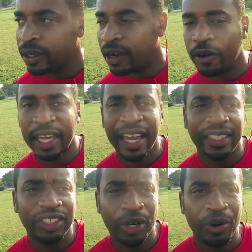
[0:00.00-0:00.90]
Okay,
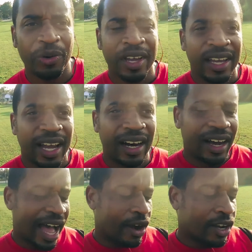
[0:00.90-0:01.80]
so
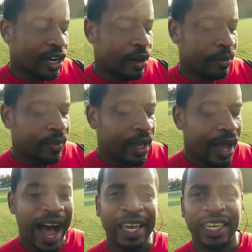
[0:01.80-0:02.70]
how come
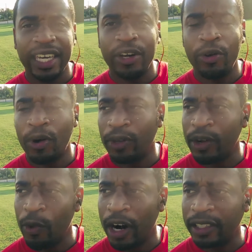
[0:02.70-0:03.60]

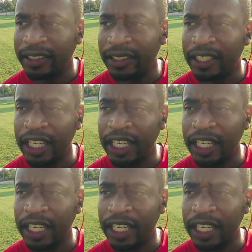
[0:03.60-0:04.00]
Aikido